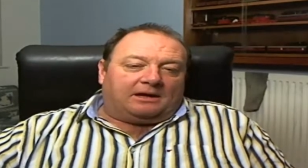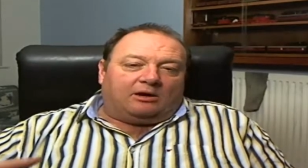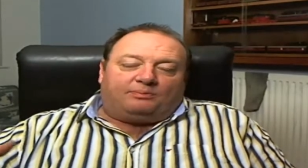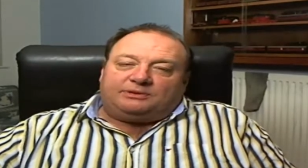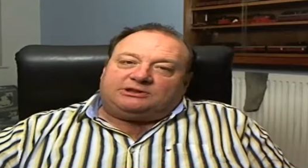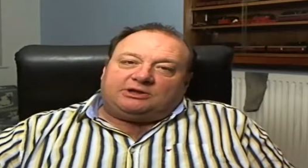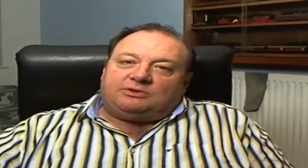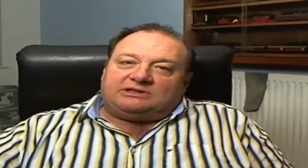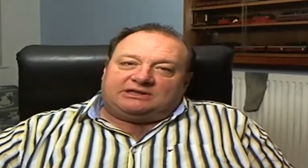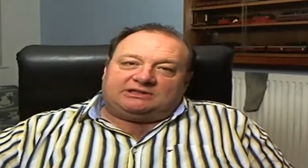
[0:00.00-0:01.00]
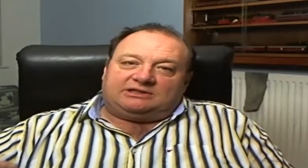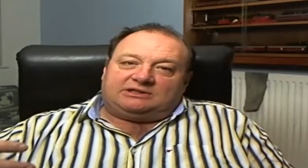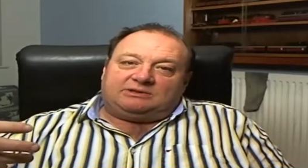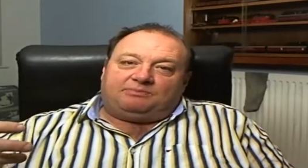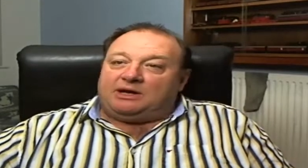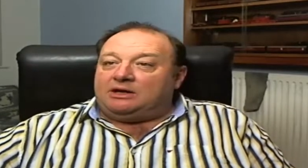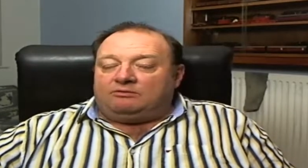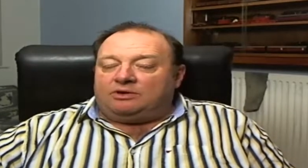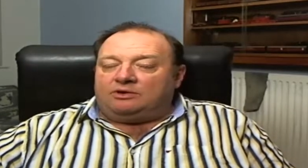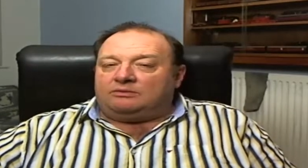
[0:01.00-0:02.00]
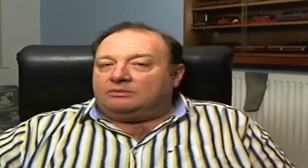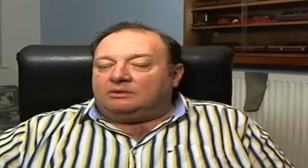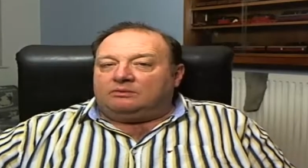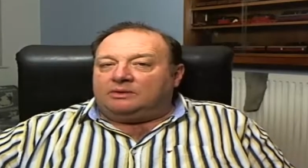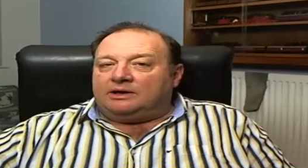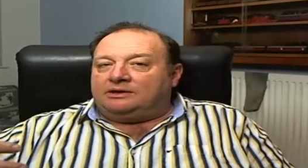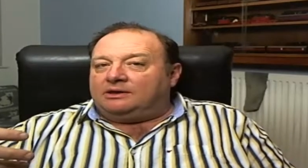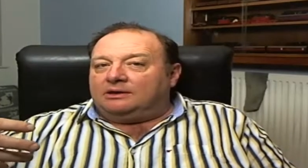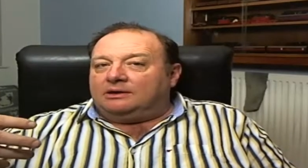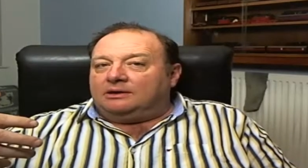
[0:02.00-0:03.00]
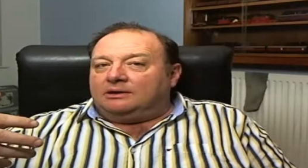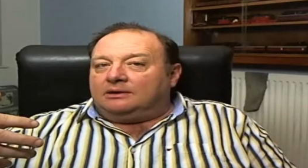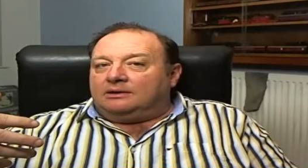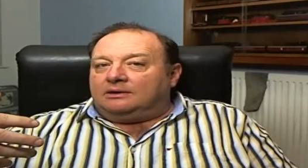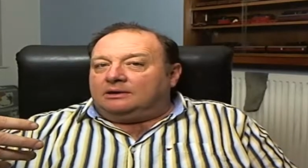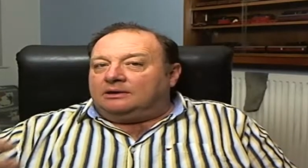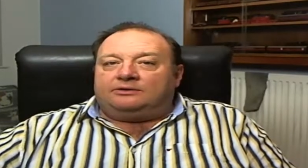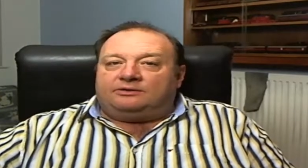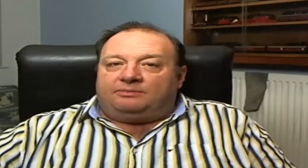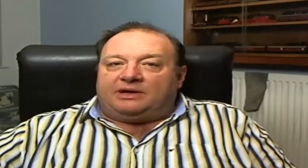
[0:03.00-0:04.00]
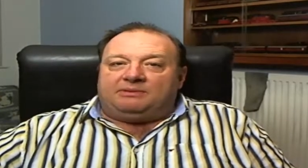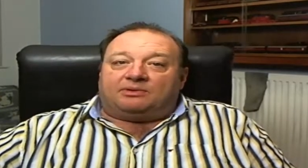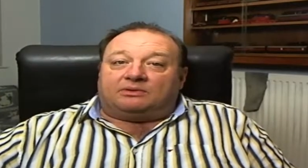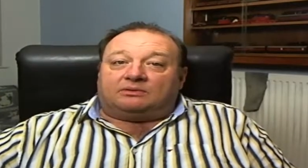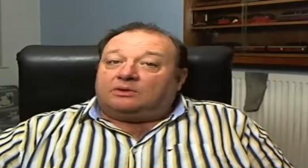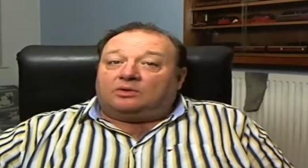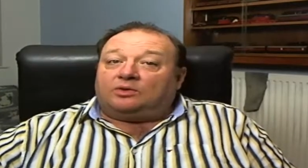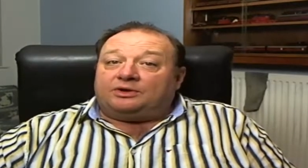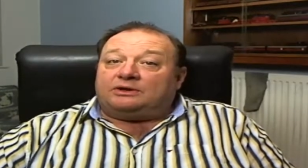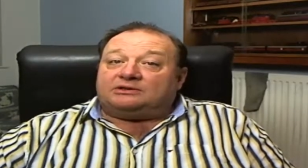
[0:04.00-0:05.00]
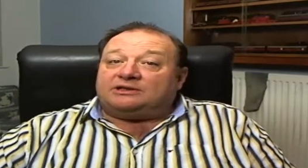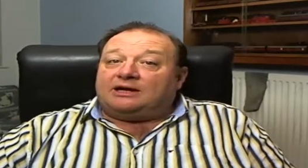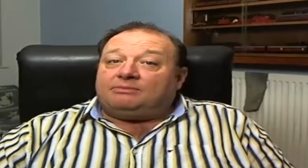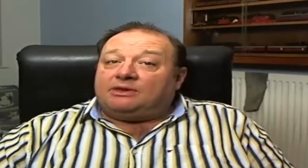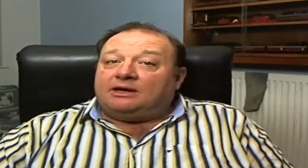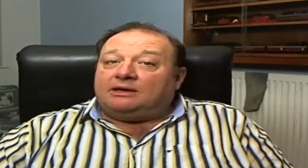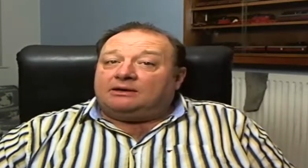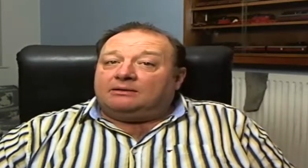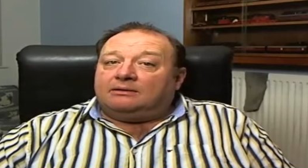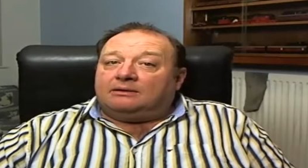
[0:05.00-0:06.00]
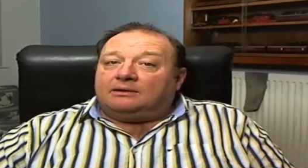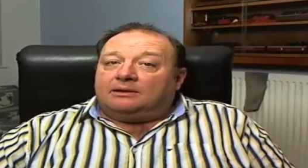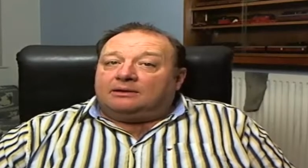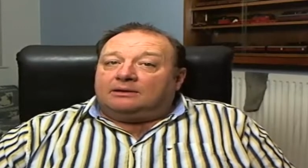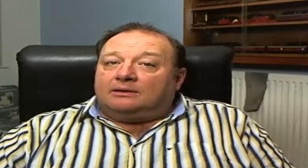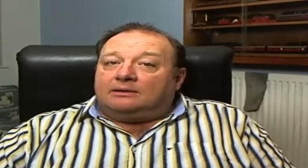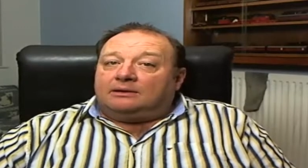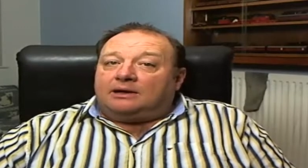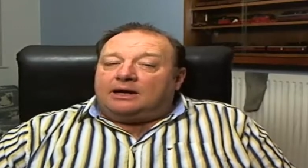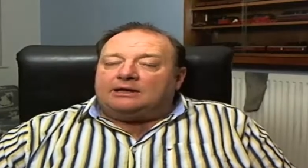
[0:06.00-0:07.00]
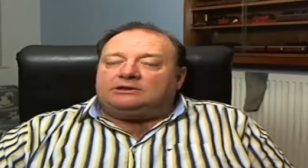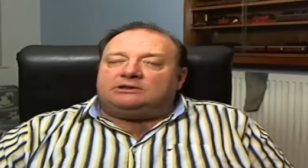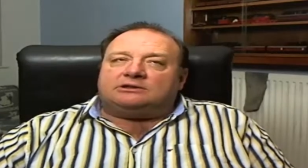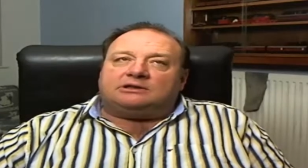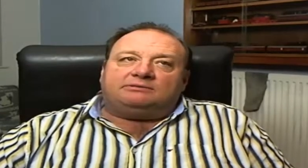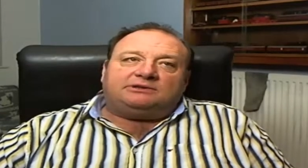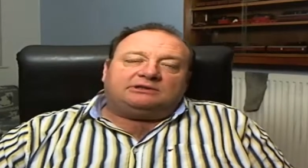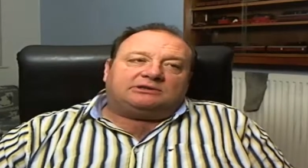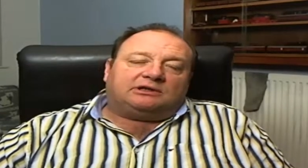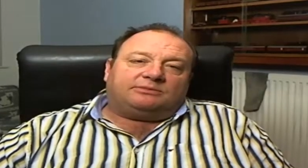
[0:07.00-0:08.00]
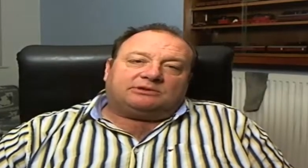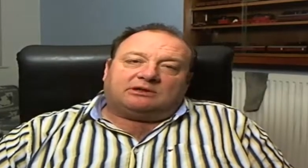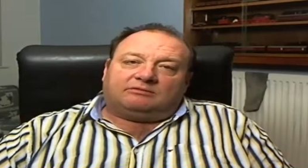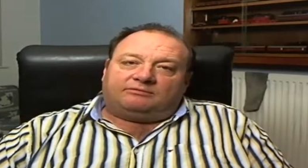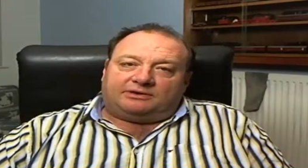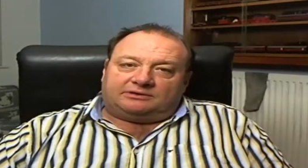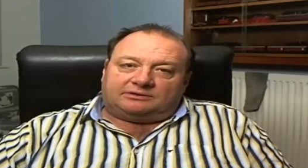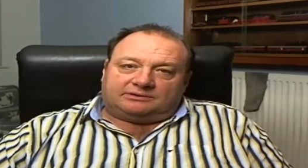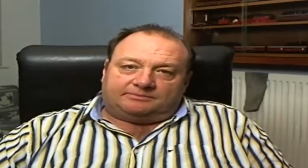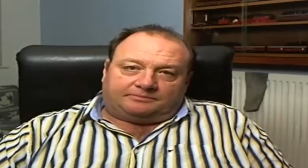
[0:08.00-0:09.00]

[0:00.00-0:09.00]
opportunities to be in a room with 100 people all doing the same thing. It just gives you so much confidence.